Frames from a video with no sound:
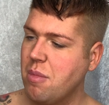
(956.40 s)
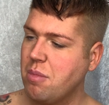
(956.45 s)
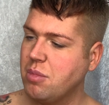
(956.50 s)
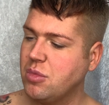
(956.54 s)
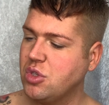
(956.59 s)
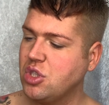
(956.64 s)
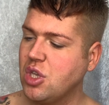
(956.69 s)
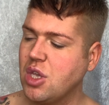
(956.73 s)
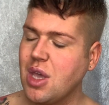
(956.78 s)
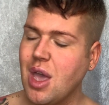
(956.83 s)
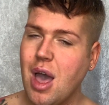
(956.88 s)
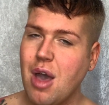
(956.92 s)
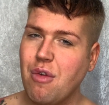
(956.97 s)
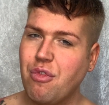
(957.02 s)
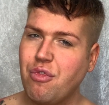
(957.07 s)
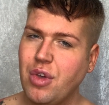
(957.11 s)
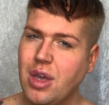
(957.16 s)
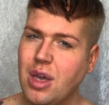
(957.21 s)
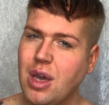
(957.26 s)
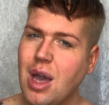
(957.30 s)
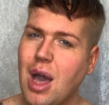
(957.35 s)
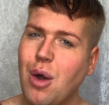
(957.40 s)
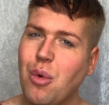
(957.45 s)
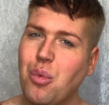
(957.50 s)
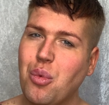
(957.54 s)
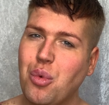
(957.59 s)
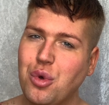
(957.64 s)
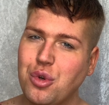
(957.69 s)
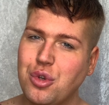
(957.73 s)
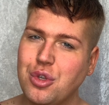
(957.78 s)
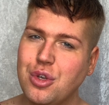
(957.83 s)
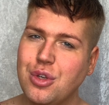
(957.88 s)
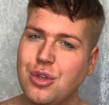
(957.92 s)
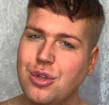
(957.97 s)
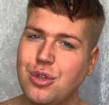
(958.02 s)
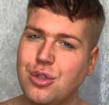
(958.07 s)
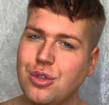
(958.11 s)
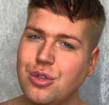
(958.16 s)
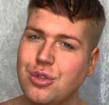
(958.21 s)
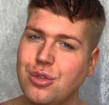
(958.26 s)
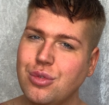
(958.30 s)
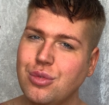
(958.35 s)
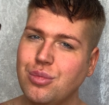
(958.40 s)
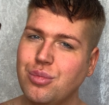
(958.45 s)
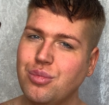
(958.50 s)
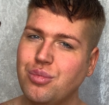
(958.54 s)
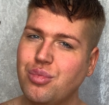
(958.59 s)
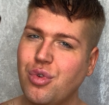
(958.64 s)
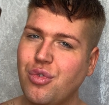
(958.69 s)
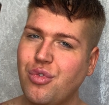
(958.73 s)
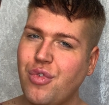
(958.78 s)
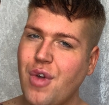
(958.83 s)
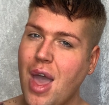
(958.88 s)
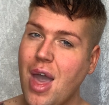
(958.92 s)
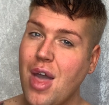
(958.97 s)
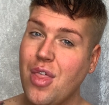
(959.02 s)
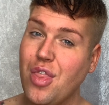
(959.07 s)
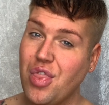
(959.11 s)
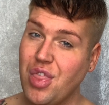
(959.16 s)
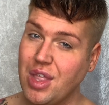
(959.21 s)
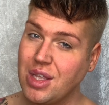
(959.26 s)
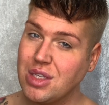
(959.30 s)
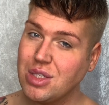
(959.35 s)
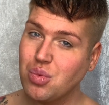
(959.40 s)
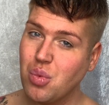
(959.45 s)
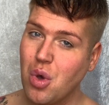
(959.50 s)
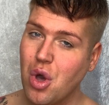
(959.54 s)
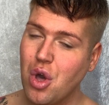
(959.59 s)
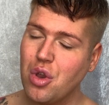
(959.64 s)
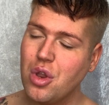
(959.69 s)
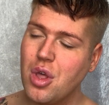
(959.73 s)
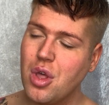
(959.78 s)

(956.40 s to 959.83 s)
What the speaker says: So yeah, I think I would prefer this one.